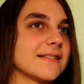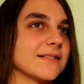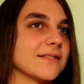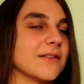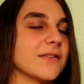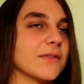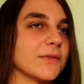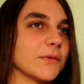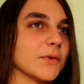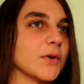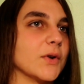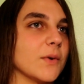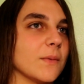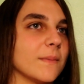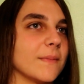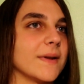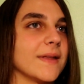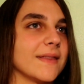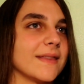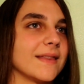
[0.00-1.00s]
still in the room,
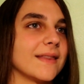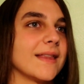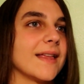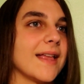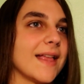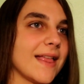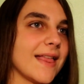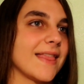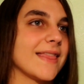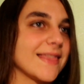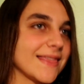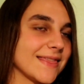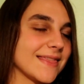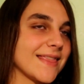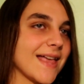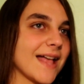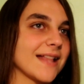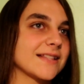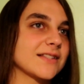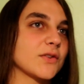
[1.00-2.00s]
but
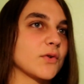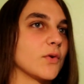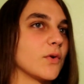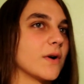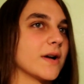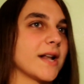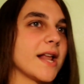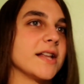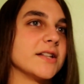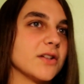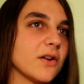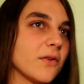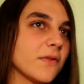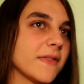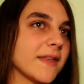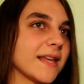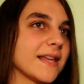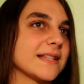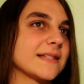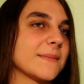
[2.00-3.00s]
that's cool. And I don't
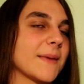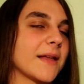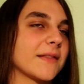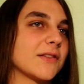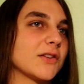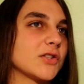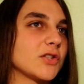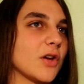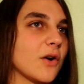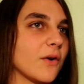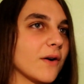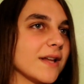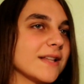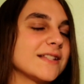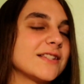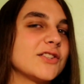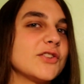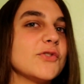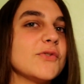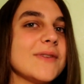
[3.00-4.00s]
think he's about to show her.
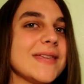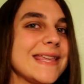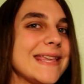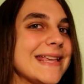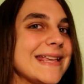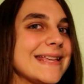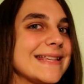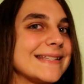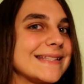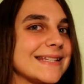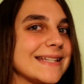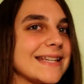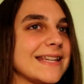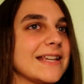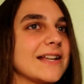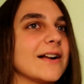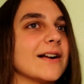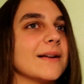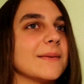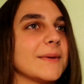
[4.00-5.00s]
It's too easy,
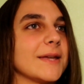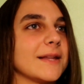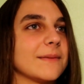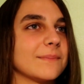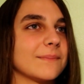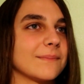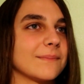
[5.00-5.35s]
you know what I mean?